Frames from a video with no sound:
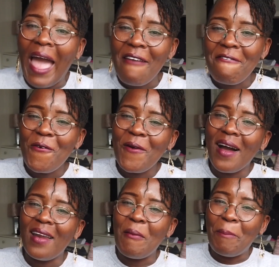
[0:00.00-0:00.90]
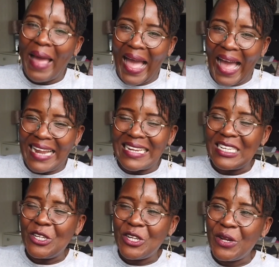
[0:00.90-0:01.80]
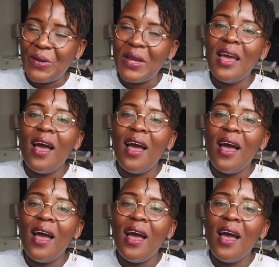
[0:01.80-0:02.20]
I feel kind of bad, you know.